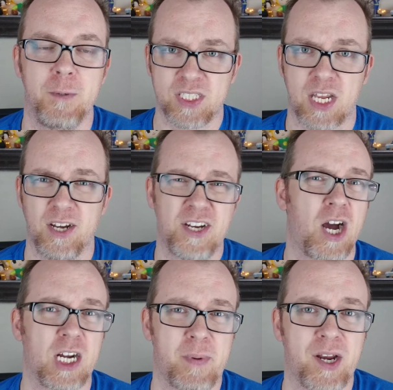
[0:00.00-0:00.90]
we decided to
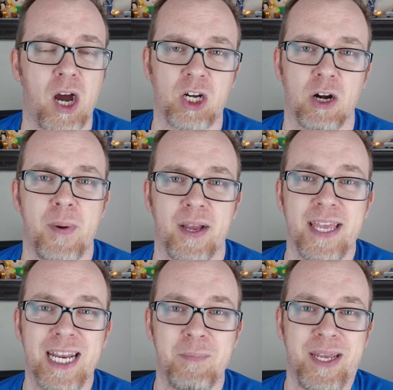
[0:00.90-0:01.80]
talk to my doctor about
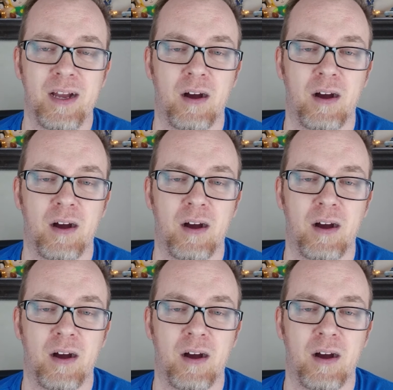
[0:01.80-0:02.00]
getting me